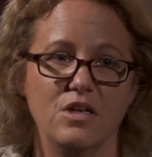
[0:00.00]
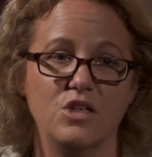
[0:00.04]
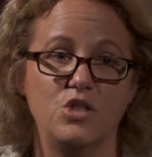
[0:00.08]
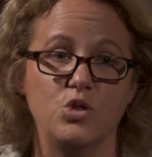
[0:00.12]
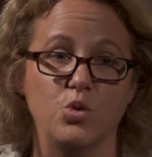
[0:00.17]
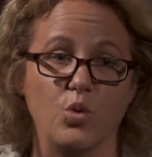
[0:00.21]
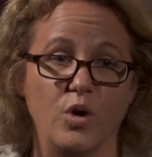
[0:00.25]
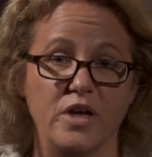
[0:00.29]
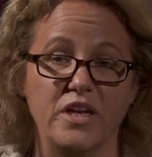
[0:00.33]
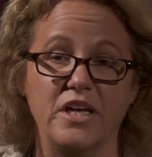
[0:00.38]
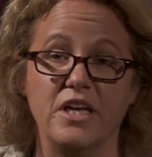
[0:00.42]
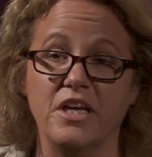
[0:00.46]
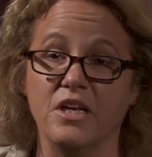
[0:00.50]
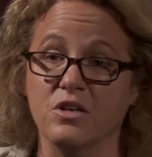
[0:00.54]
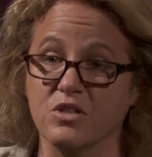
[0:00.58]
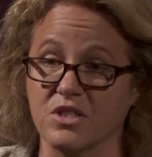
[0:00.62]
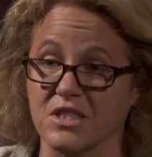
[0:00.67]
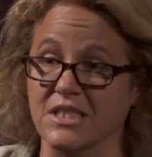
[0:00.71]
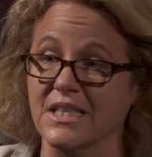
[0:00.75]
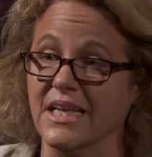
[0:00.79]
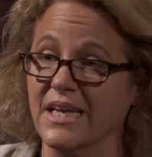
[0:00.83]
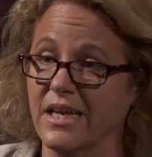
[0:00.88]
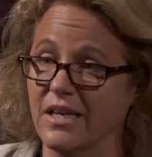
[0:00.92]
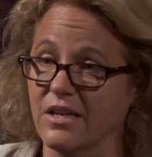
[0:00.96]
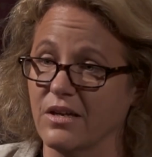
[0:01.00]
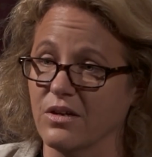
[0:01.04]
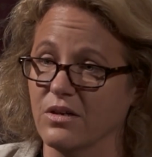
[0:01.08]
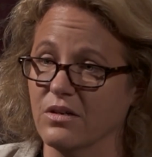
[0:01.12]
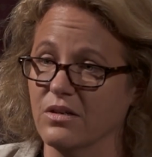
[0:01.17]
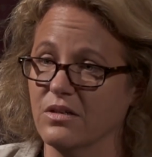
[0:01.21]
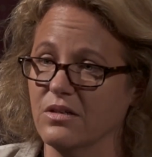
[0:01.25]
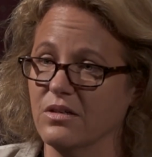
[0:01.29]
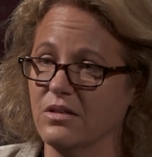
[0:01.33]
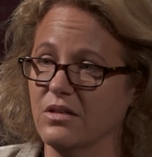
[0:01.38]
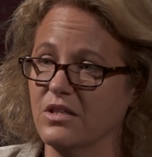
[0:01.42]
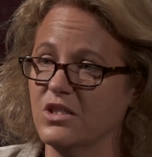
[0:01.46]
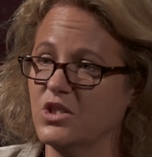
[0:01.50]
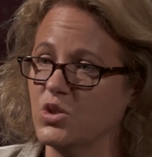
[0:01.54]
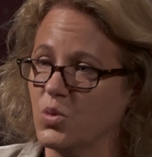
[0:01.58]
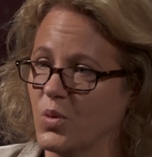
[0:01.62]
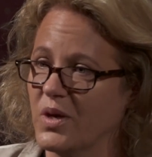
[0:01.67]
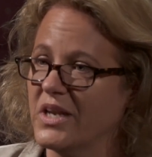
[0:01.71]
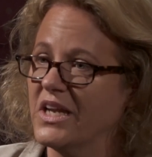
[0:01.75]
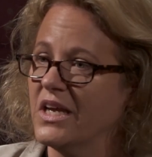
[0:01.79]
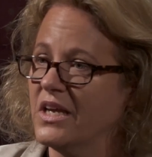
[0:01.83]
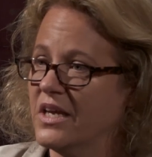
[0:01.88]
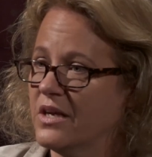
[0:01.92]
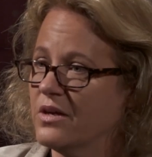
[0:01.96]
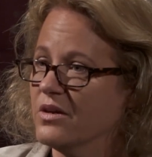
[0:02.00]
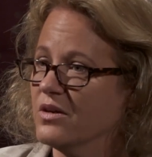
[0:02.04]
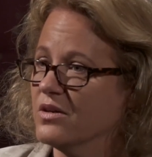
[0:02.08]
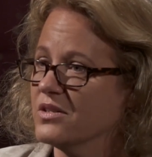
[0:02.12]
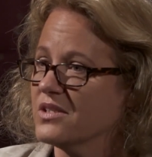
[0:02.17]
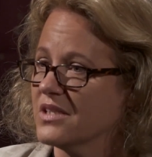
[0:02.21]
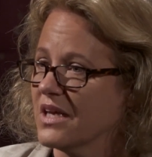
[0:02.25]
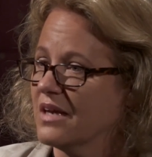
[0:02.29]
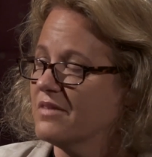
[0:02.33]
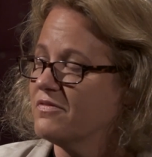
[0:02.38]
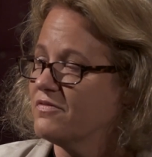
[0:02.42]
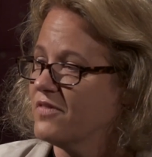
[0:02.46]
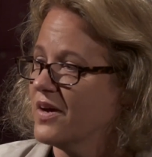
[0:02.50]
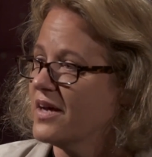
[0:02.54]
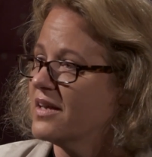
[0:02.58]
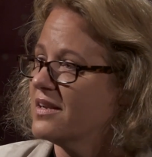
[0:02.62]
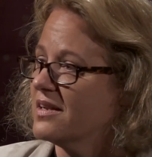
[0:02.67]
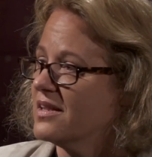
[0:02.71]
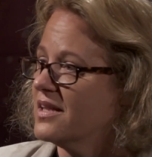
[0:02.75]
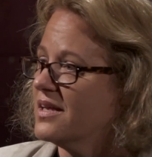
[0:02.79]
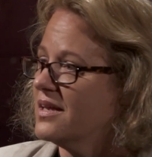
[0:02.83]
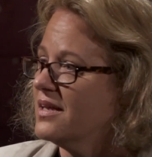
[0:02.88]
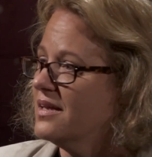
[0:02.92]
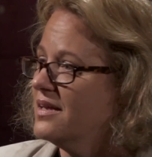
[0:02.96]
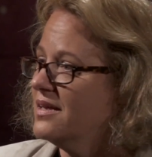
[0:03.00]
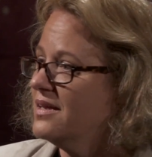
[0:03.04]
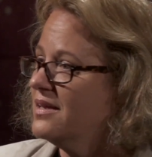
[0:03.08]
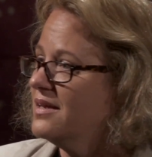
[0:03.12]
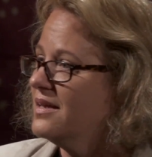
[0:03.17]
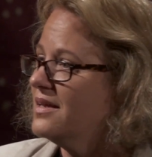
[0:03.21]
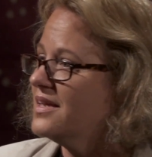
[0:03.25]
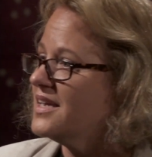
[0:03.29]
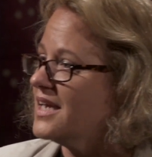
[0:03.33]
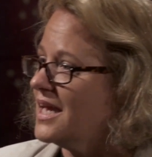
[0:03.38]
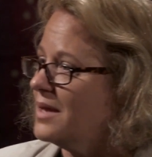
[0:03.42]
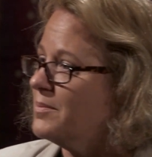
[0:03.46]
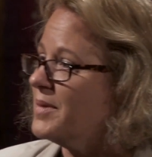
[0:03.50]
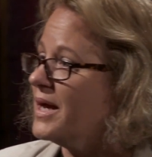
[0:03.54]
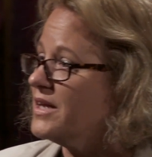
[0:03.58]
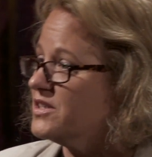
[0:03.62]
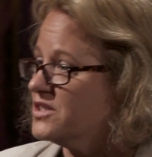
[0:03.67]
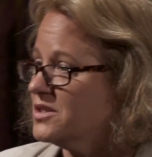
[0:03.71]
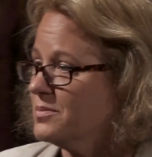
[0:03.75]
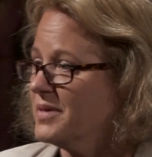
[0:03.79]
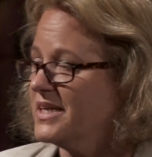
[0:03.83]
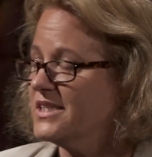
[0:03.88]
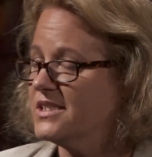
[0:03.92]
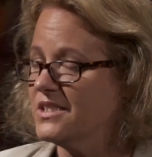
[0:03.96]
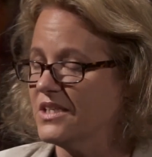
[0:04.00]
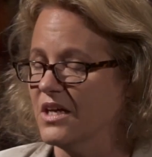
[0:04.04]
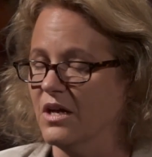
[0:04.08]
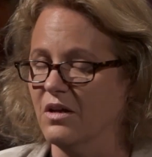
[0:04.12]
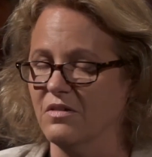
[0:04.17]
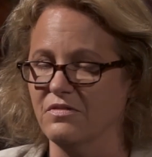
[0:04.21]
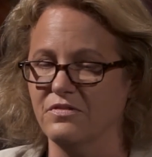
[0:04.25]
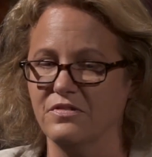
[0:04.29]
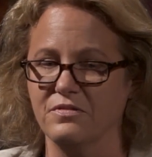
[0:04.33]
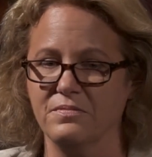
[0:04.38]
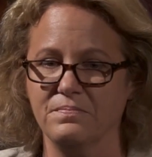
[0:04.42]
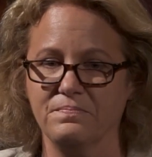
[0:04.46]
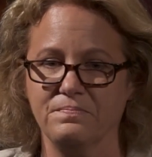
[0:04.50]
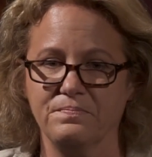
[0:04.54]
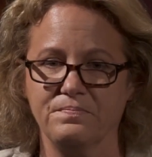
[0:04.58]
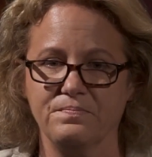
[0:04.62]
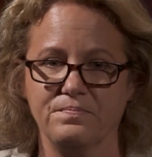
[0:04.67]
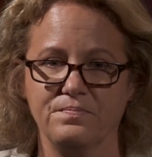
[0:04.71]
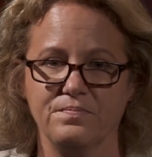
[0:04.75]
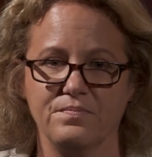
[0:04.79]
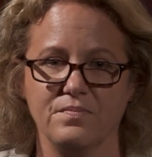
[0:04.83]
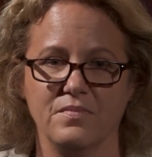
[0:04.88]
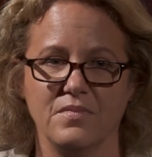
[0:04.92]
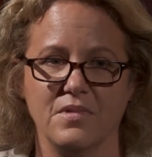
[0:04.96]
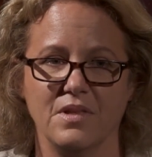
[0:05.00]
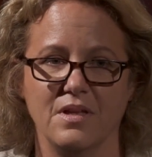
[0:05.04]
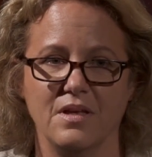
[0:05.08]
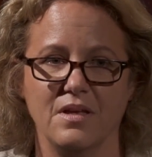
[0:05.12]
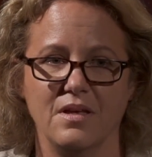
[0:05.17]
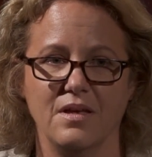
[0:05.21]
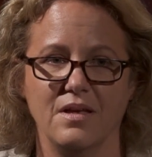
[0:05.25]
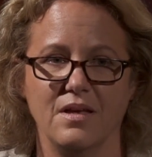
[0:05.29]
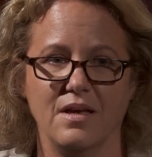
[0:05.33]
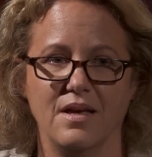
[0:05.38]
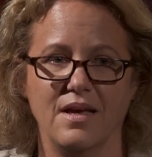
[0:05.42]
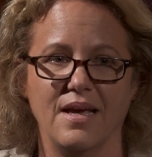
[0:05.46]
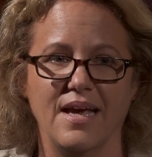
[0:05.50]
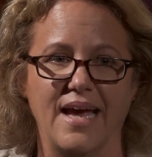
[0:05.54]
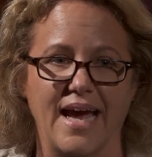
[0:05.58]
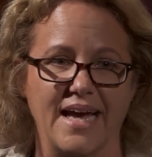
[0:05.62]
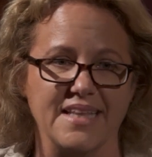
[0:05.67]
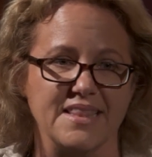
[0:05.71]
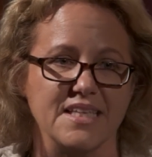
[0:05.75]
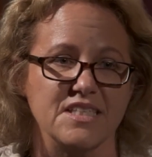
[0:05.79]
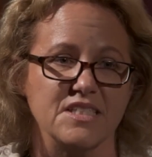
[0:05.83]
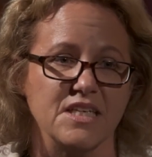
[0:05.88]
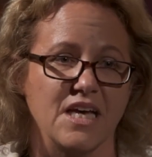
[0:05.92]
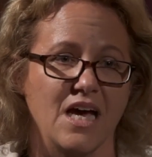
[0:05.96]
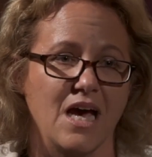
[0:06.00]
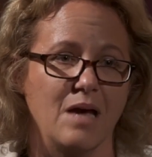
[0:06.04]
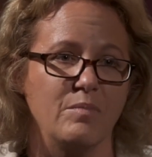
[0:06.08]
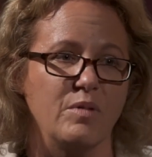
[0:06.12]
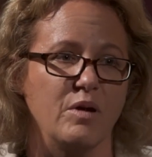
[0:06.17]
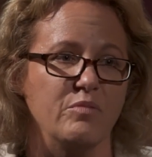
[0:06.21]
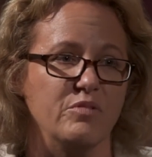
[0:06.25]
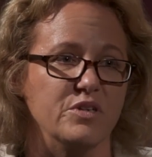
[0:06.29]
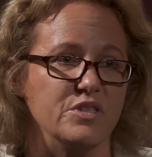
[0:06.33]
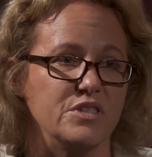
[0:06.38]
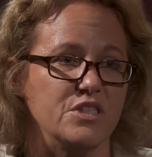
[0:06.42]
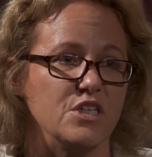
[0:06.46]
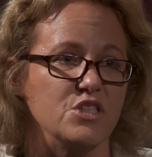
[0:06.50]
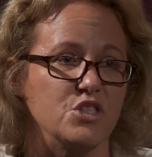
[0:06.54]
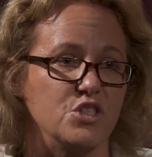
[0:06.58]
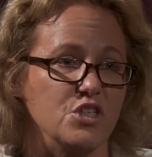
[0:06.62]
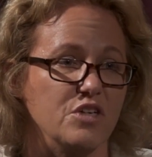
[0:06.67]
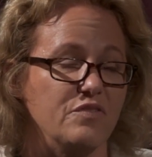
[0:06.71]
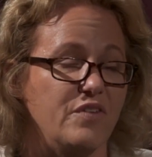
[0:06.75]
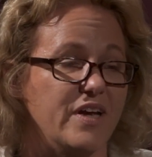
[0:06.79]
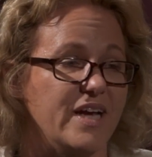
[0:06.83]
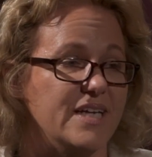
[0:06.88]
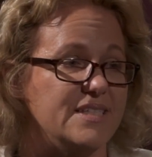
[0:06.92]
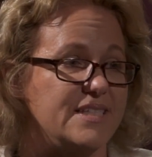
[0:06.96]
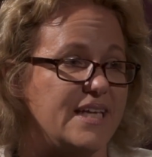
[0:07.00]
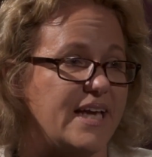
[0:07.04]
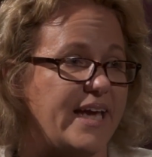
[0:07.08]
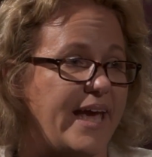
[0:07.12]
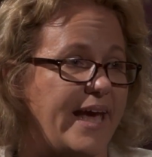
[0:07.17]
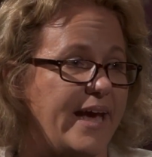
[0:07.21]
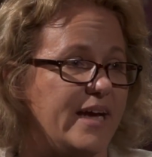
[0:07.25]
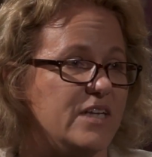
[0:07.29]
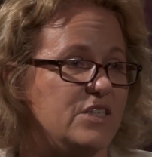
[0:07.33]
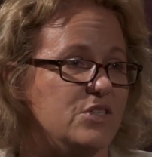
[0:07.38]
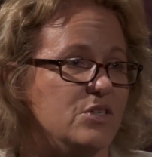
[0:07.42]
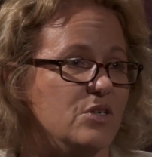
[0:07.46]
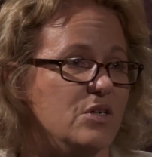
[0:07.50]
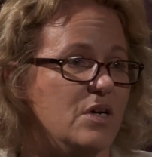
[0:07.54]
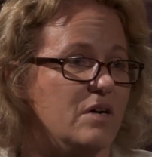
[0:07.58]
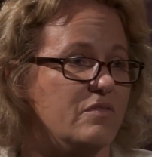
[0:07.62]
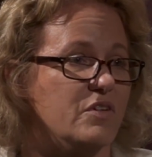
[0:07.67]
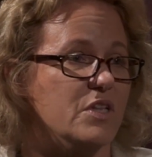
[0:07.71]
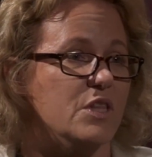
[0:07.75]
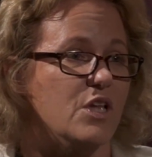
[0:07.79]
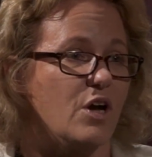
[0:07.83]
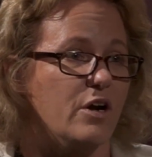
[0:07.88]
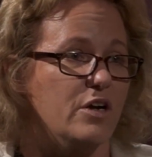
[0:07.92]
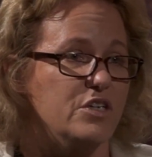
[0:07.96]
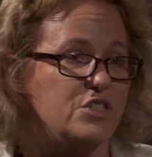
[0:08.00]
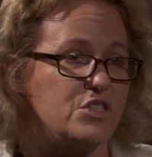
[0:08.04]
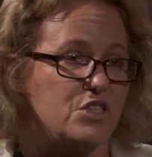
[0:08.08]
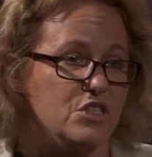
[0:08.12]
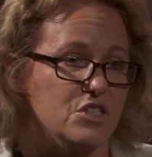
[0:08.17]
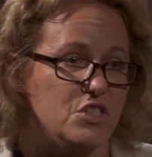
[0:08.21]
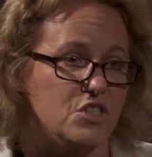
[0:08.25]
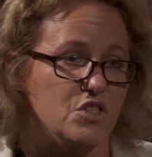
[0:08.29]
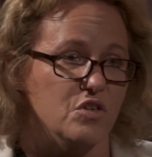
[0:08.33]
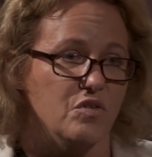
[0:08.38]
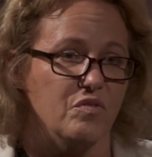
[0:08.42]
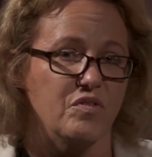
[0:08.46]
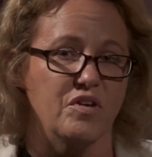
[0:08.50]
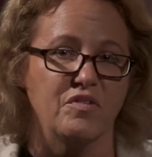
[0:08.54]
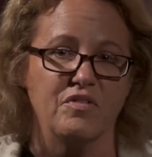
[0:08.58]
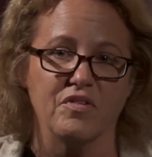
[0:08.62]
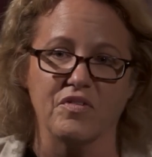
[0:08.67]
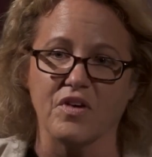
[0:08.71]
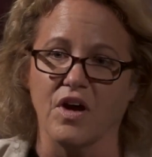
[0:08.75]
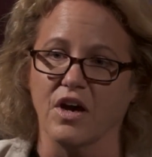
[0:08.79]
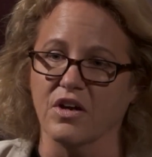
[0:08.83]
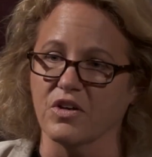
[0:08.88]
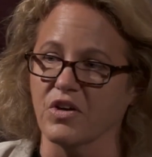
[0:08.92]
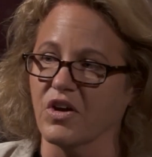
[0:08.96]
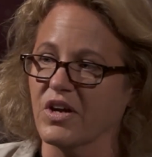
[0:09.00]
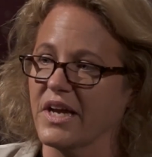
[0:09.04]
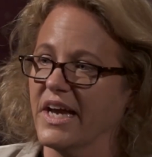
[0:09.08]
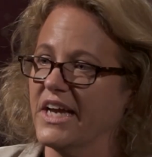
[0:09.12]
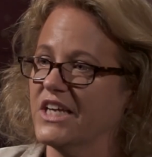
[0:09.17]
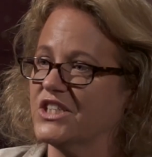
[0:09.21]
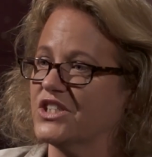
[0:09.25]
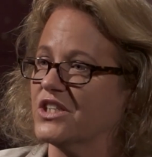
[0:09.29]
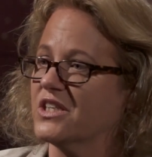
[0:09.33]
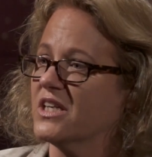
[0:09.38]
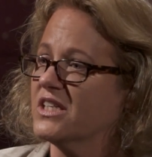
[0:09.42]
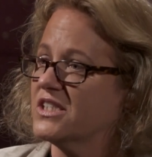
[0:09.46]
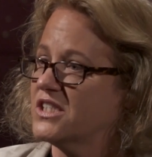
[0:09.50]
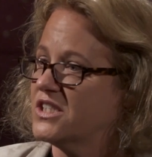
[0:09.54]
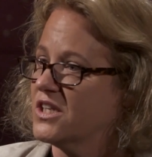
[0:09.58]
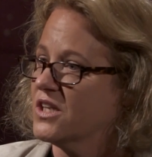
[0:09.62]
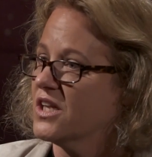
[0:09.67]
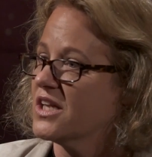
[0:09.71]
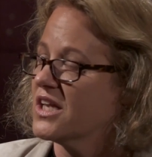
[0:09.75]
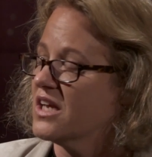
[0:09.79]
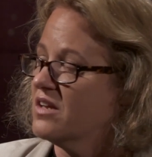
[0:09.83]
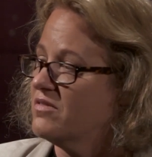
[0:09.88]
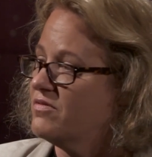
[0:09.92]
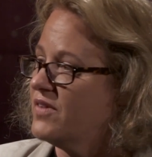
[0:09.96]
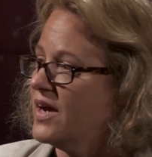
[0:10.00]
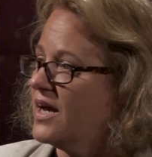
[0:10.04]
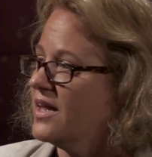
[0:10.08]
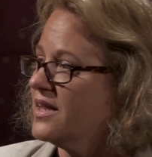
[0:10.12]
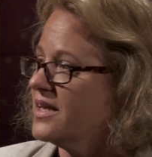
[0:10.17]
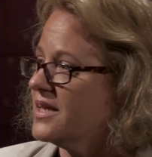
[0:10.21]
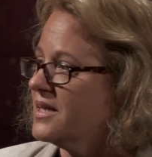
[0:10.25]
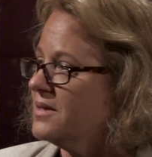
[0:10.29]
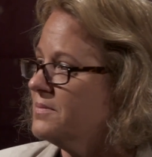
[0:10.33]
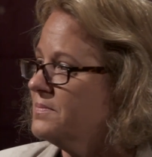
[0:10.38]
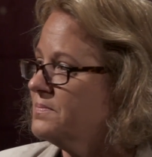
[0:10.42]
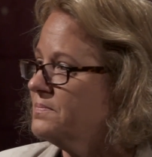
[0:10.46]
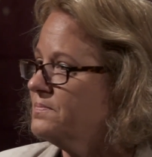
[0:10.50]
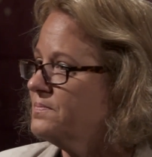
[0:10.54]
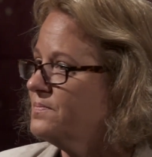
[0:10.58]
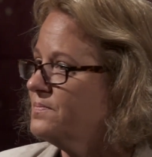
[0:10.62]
20 years later, I finally came out to myself. At the time, I was serving as the cantor of a large conservative congregation in Silicon Valley.